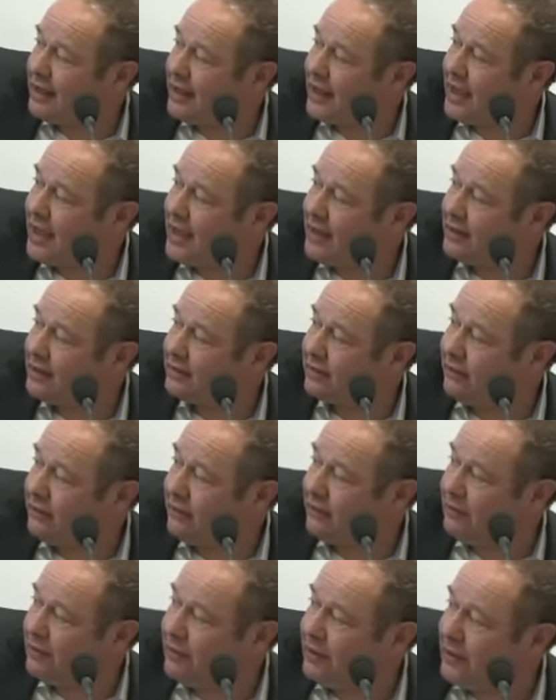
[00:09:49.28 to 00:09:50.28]

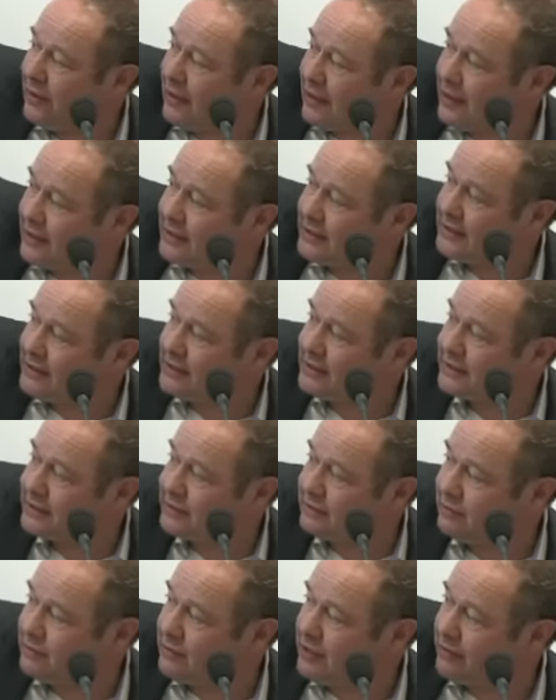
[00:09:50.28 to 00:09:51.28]
handle has
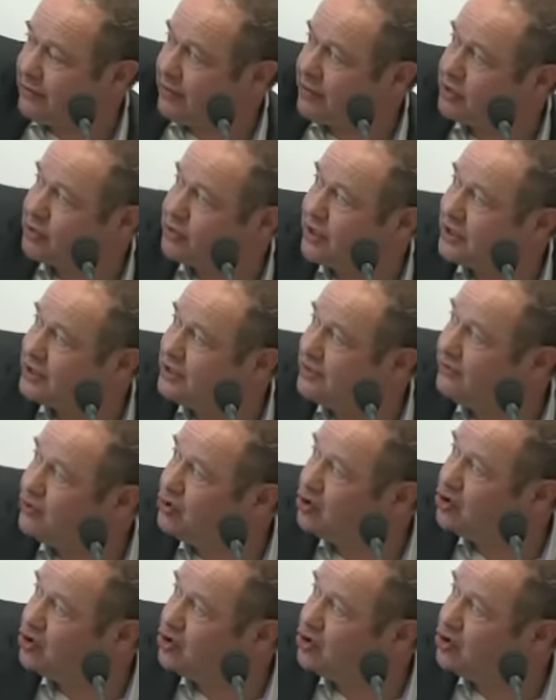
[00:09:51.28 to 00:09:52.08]
this rather unattractive